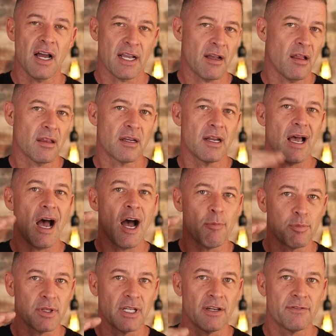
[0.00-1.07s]
call it an
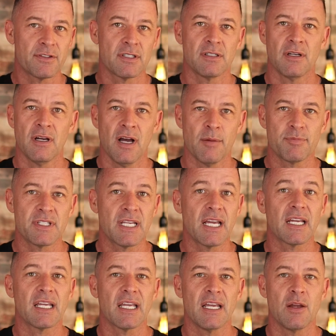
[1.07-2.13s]

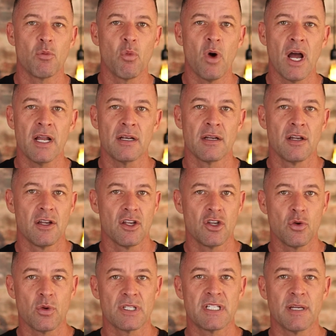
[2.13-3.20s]
uptick in what
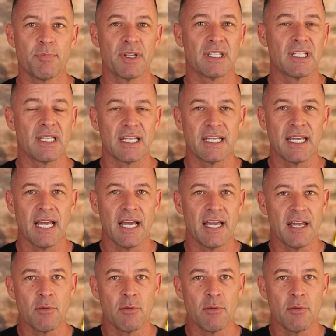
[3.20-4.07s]
you would typically get.